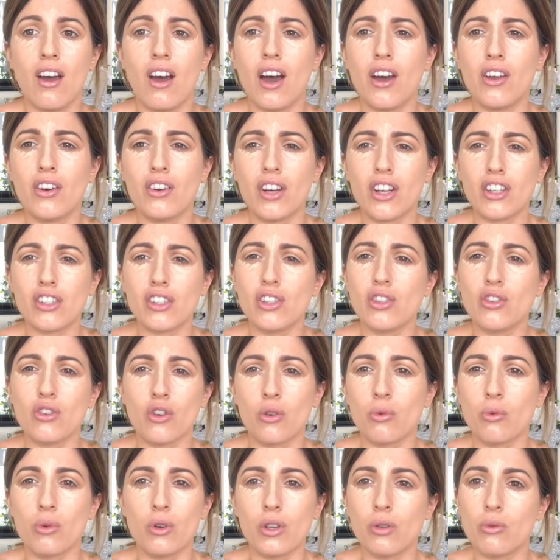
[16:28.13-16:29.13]
I don't actually know
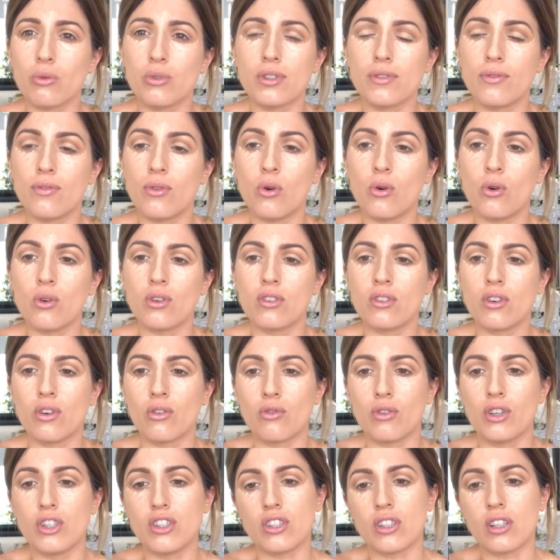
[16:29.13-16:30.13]
what it was for
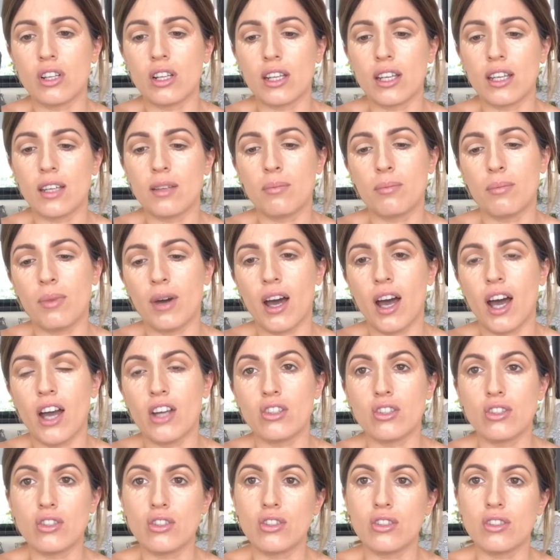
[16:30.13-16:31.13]
originally, but I
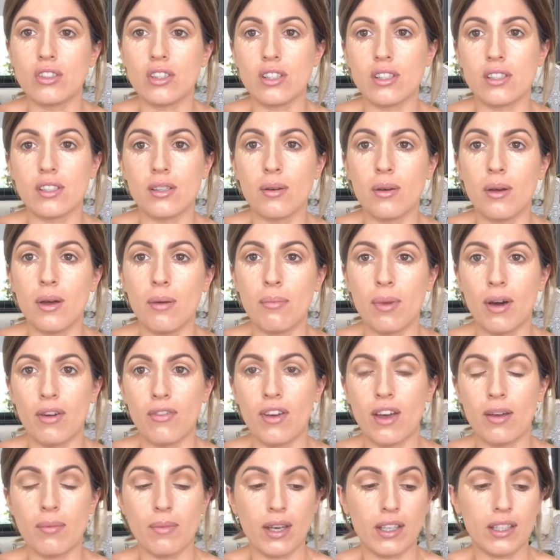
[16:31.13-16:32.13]
just use it to buff
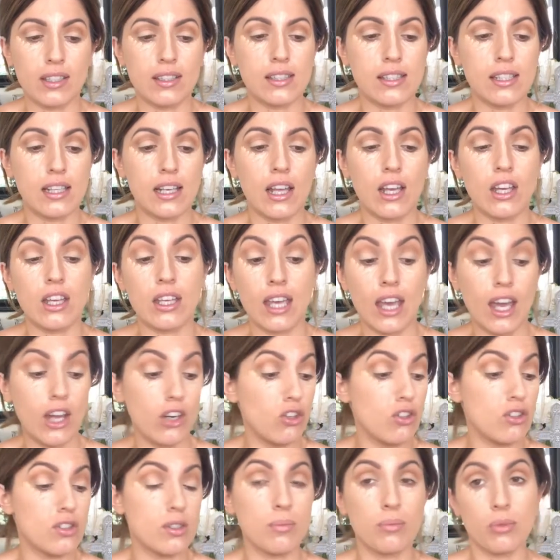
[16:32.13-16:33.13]
out my concealer. You can
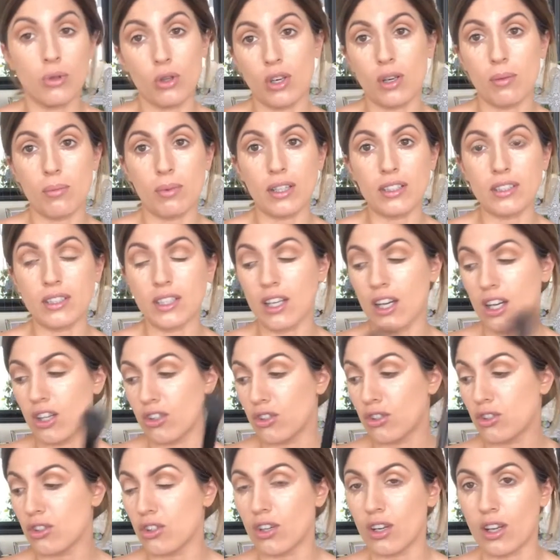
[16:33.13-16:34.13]
use a beauty blender, I
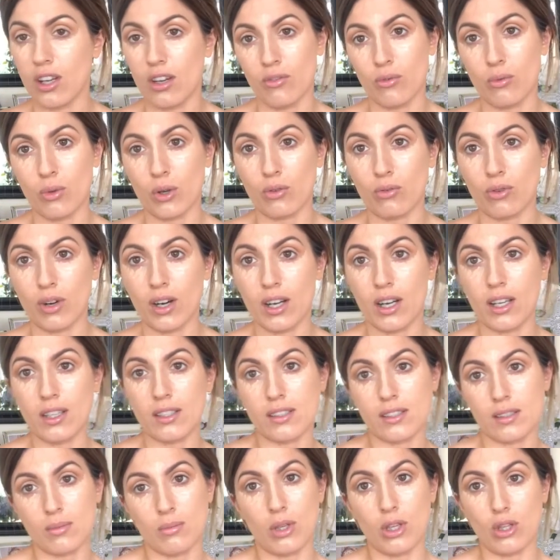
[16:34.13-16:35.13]
just don't have one right
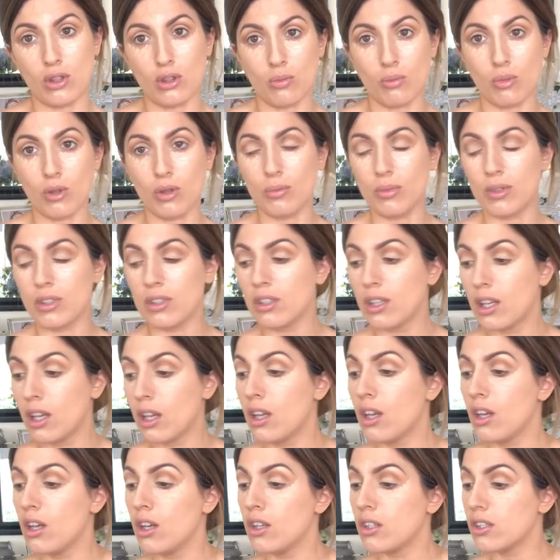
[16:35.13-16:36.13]
next to me at the moment.
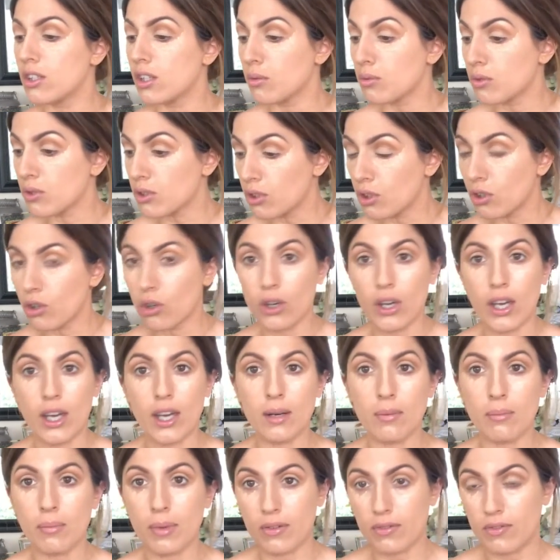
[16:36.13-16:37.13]
So I'm just going to go ahead
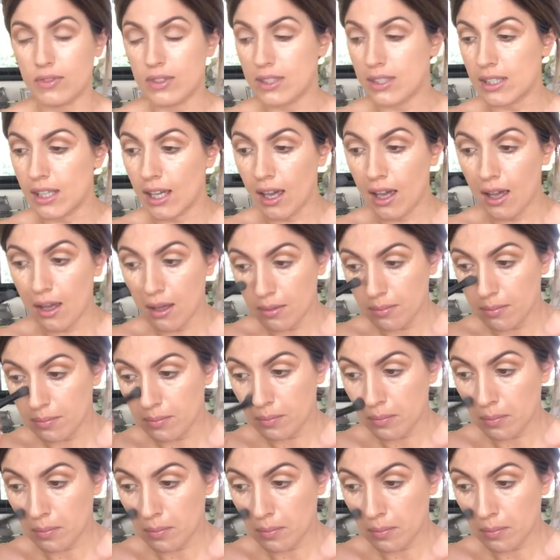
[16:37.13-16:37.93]
and buff this out.